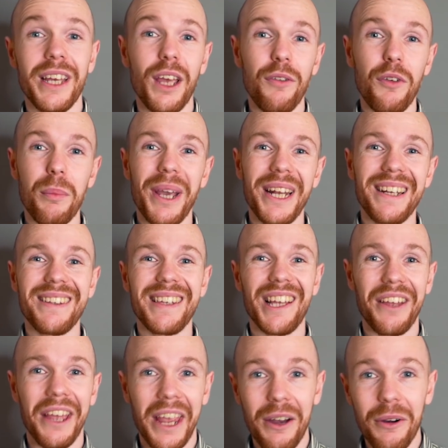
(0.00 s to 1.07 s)
if you made it till
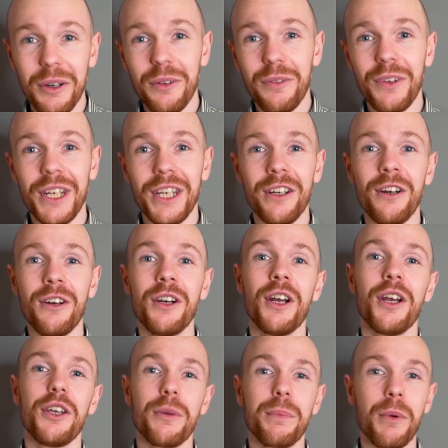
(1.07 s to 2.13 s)
here in the video,
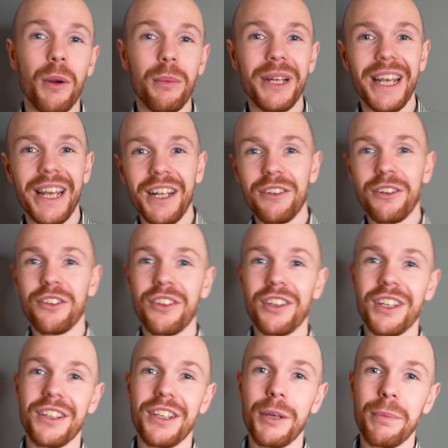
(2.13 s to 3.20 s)
you're probably interested
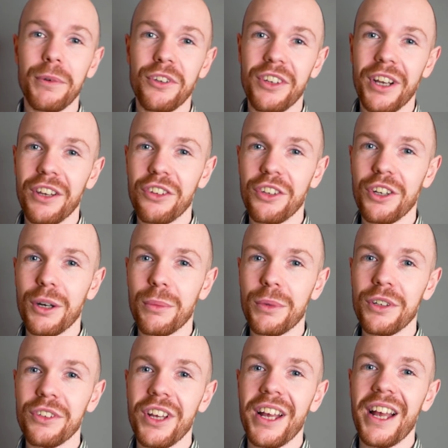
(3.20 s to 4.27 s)
in depreciation
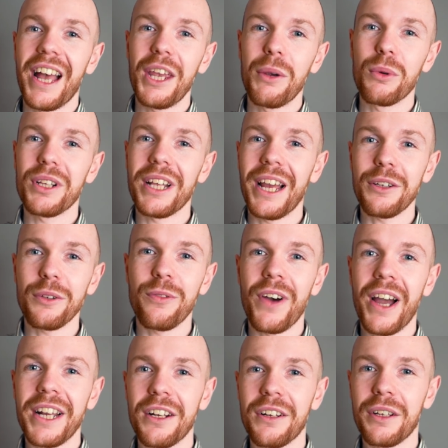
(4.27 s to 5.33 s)
numbers and you would like to
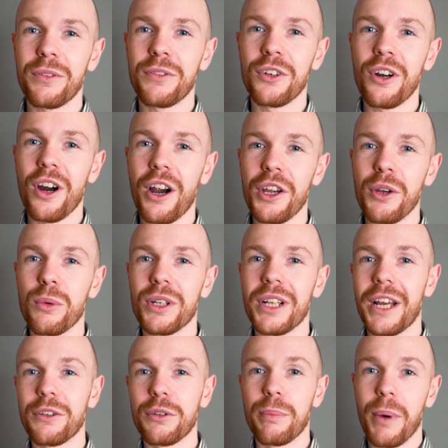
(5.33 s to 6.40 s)
find out if the car you would
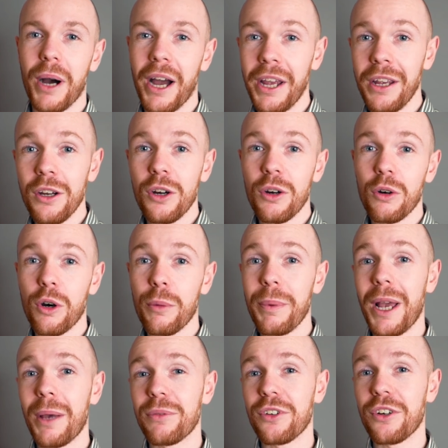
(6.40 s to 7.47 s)
like to buy, or
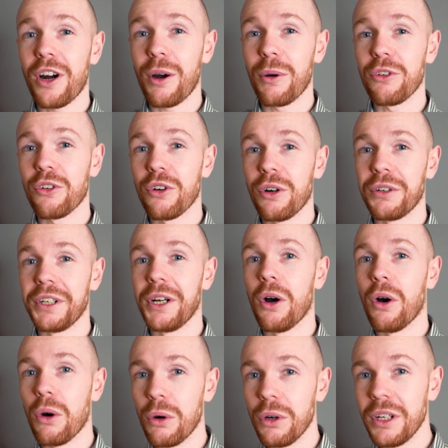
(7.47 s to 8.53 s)
perhaps the car which you already
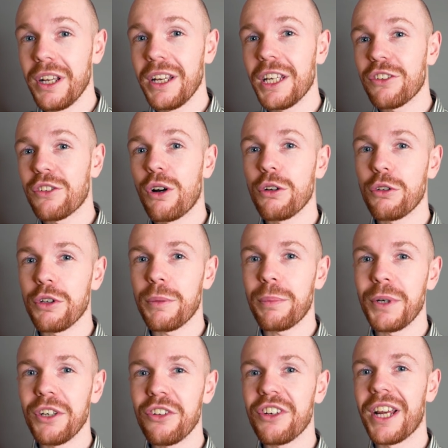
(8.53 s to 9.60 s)
own, is going to
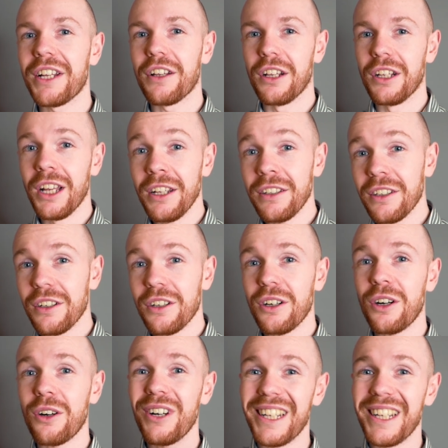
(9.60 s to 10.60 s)
depreciate a lot or a